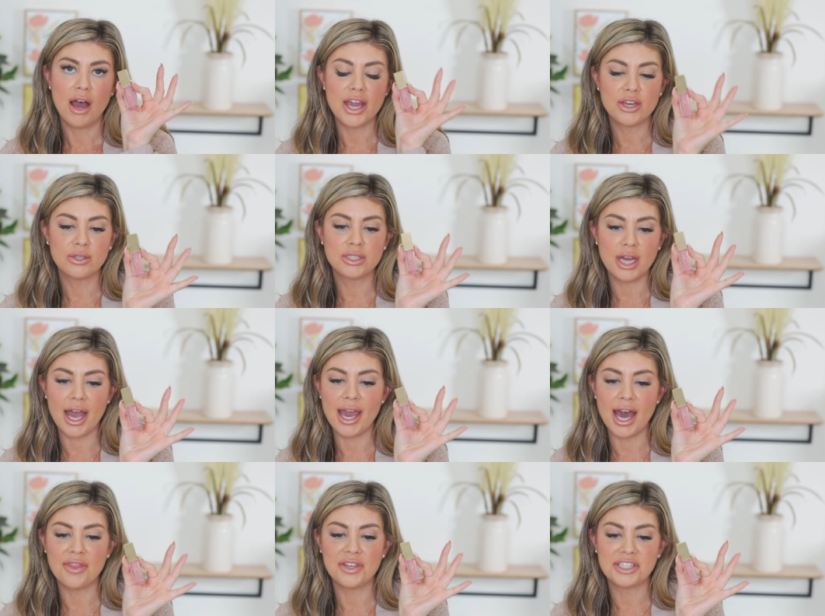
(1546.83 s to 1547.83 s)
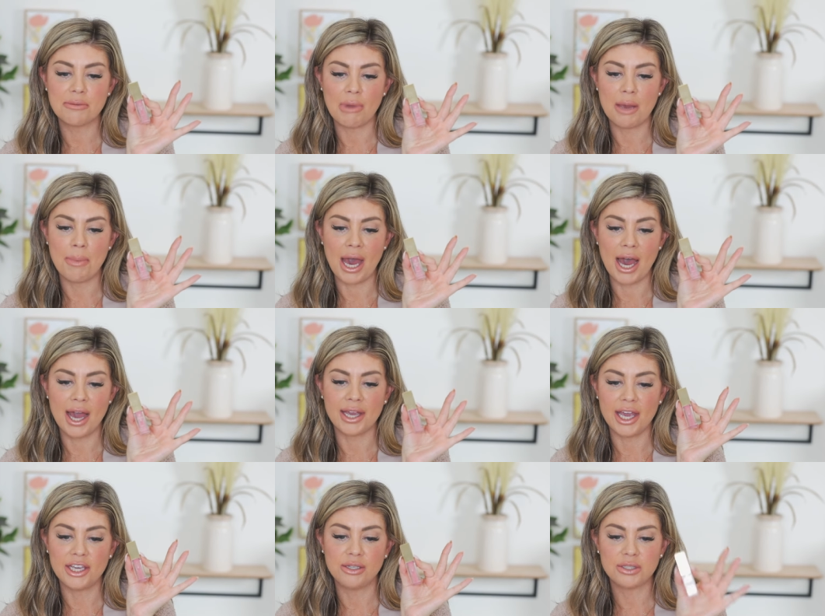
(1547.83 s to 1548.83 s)
I used, I had this in my bag.
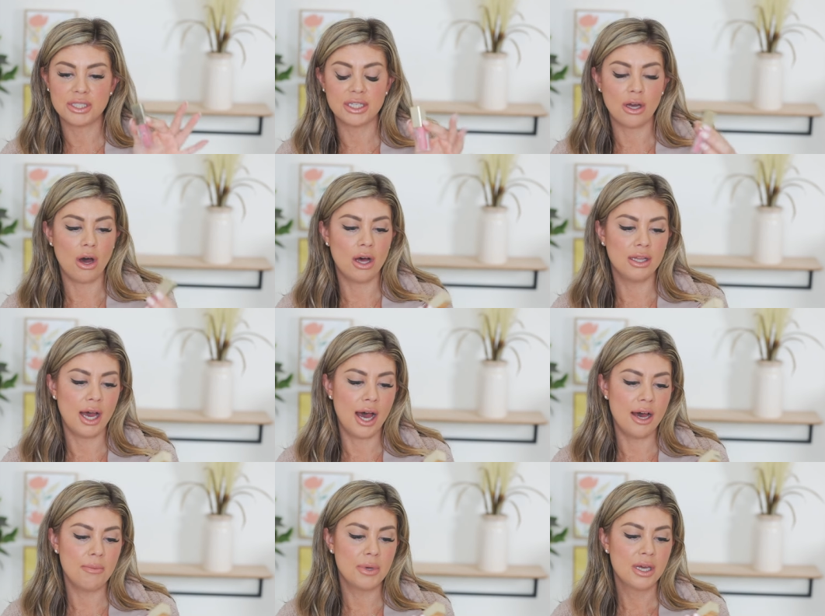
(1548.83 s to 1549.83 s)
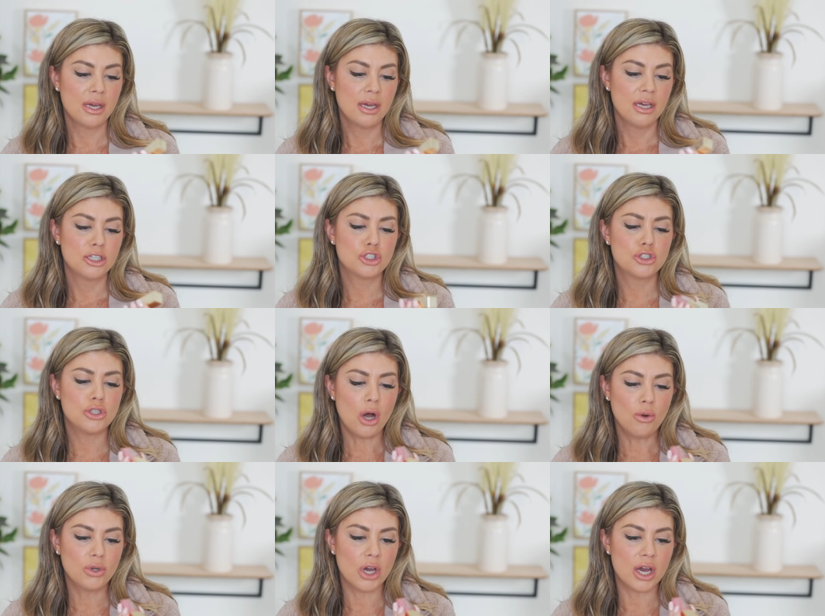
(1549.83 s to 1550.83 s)
I used it all up.
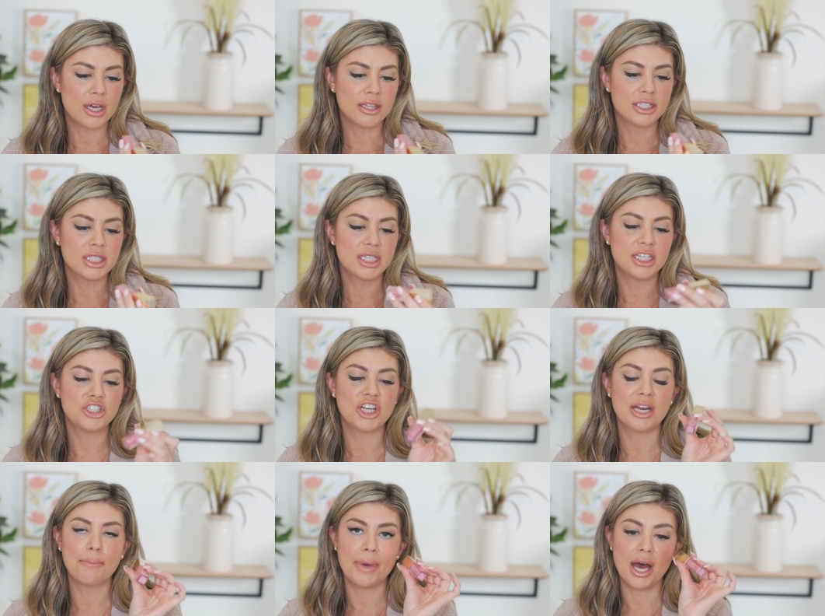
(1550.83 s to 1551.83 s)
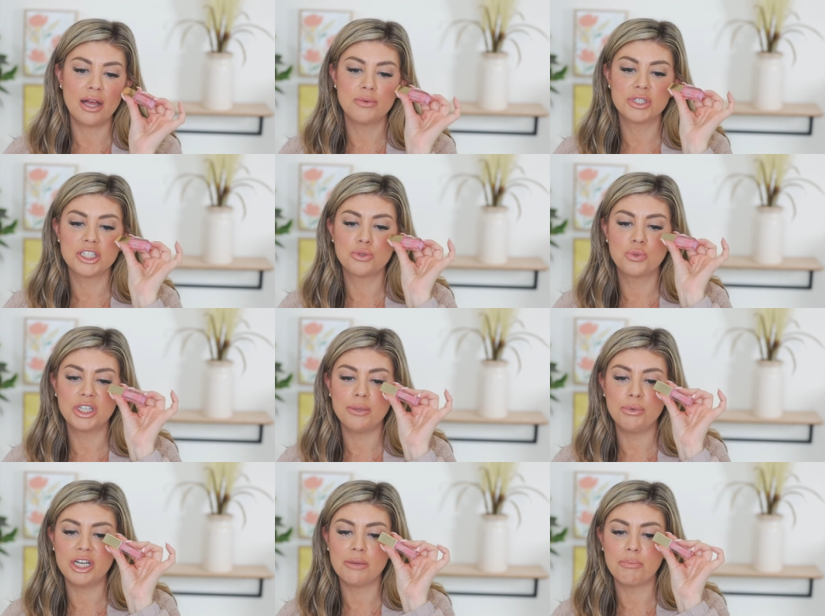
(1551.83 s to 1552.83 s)
So good. This is in the shade Belle. It was this really
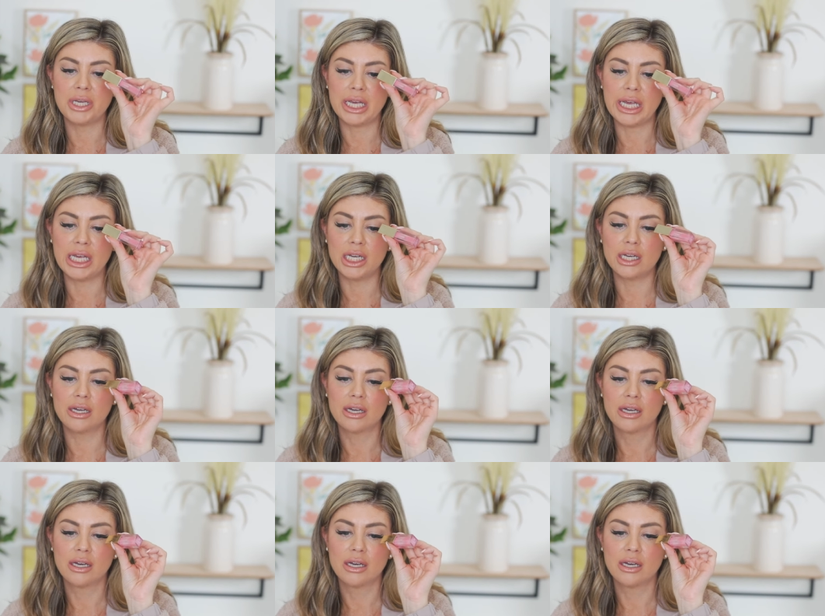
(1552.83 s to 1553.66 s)
pretty pink.